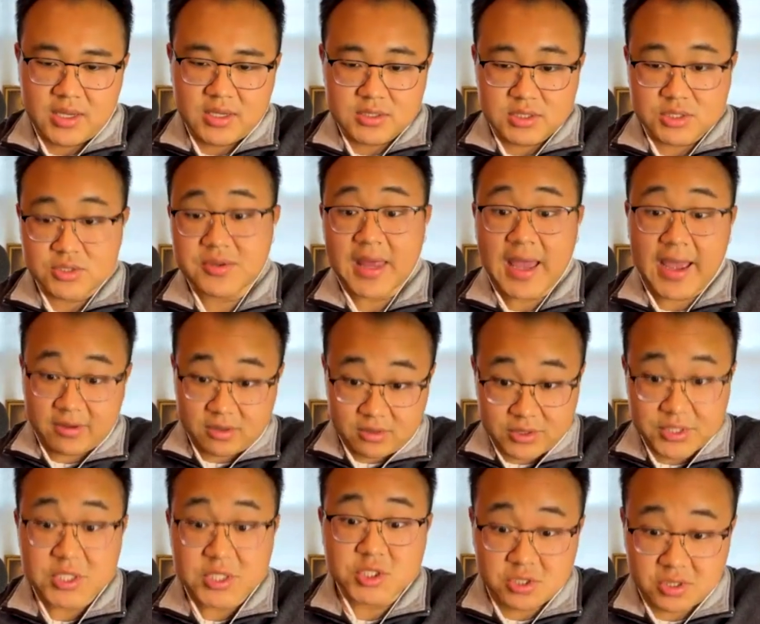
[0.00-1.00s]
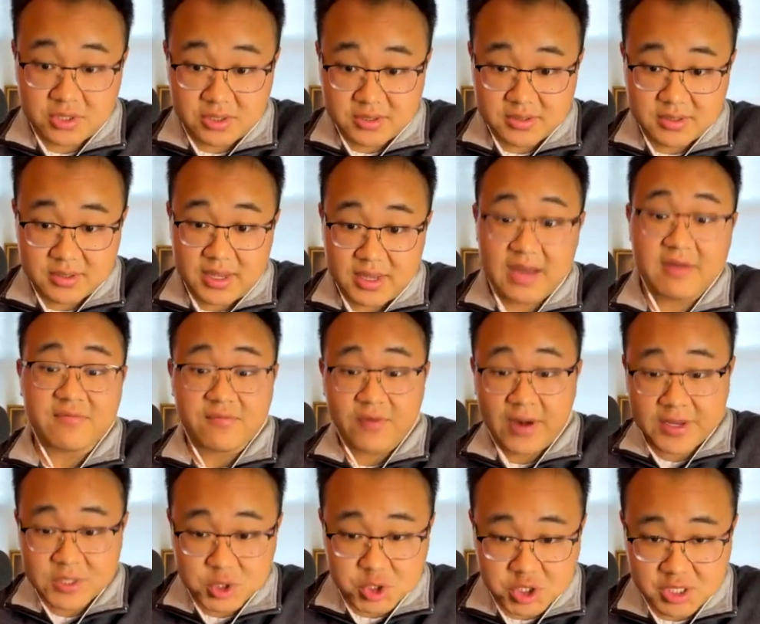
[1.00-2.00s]
so that leisure and
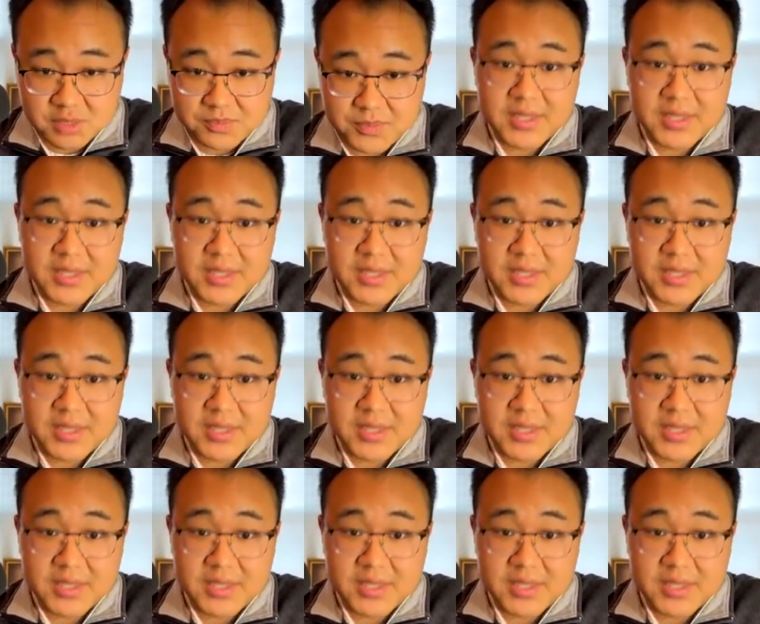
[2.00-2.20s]
friendship